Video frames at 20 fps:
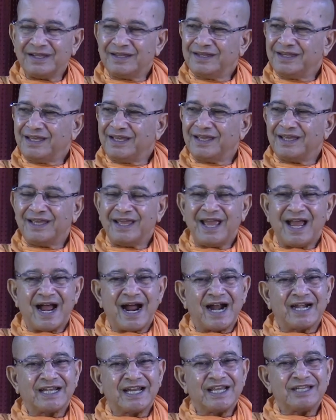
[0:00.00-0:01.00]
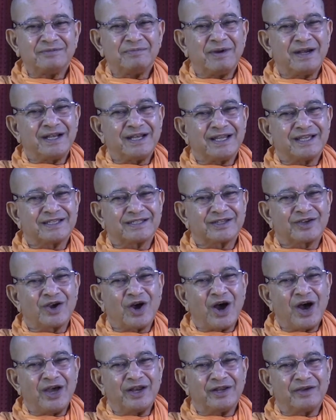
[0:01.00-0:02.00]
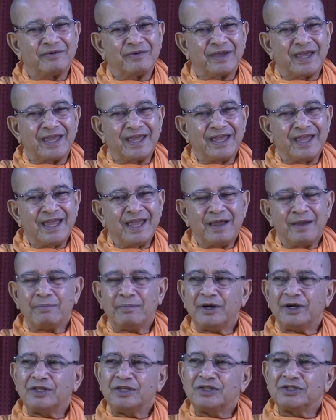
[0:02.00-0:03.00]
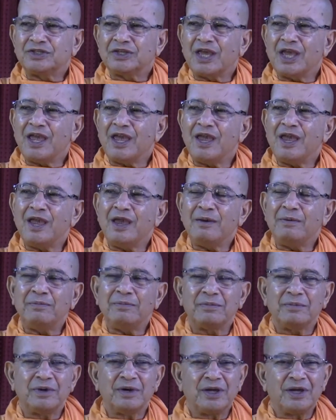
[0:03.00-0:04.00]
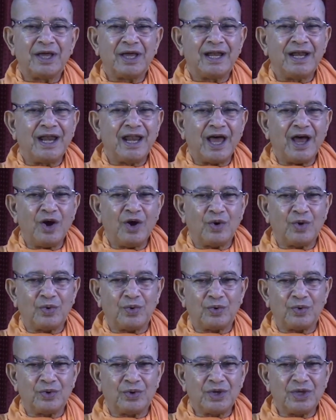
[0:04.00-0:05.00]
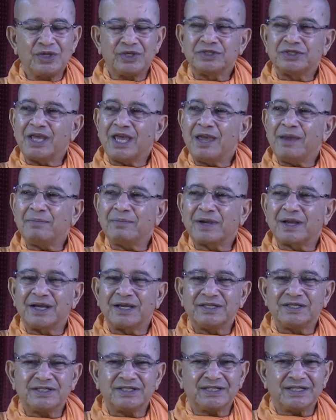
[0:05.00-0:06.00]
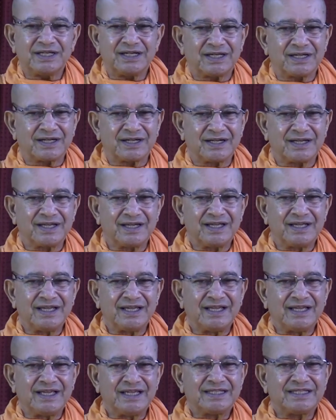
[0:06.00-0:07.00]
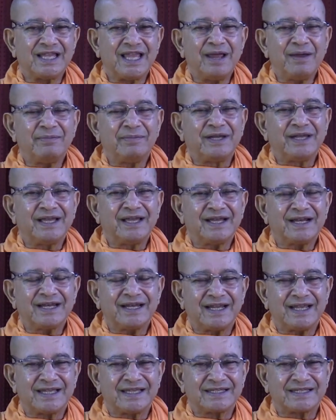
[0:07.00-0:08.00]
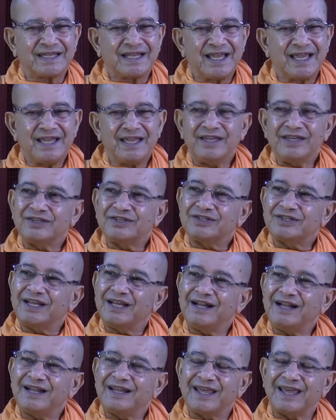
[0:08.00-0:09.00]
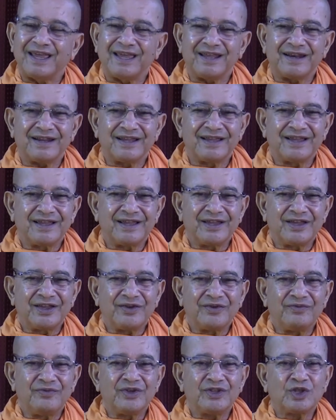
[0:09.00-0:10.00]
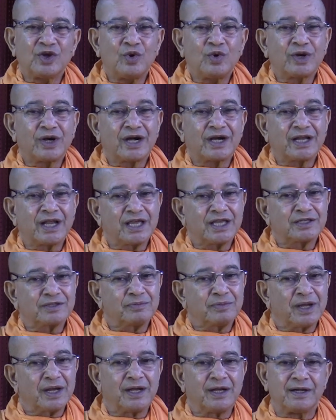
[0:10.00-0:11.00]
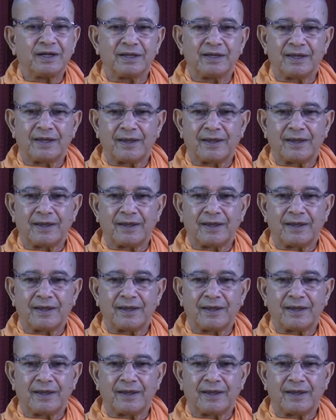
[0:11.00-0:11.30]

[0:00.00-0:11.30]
The attachment has gone away, but the same love, same concern, same dearness is still there without attachment.